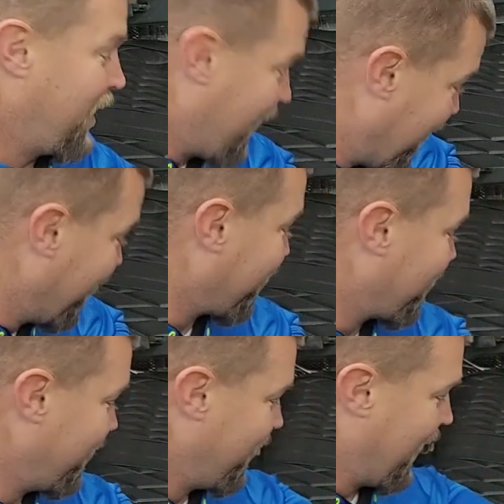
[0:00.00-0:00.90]
killer.
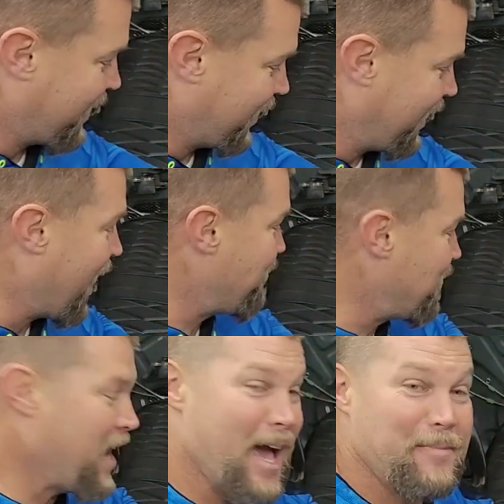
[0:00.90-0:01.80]
I could not
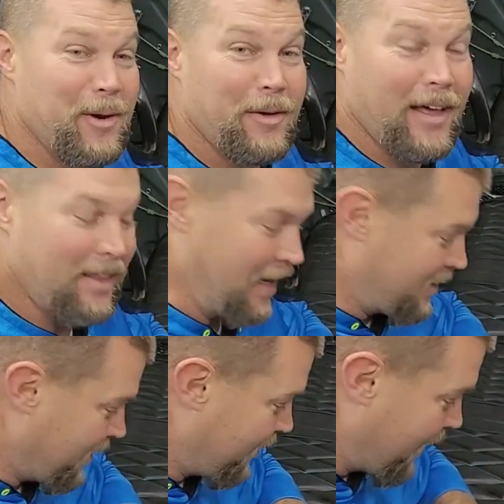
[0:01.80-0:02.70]
be happier with how that
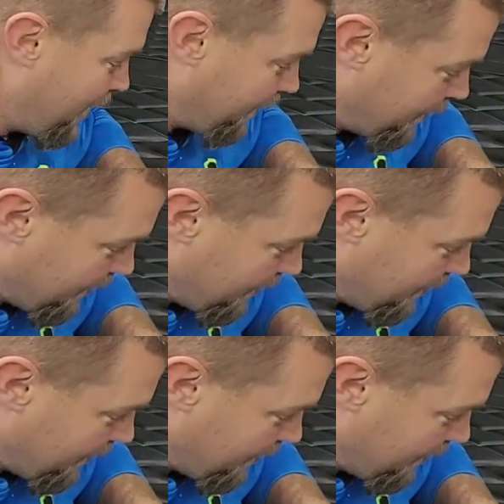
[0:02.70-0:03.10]
turned out.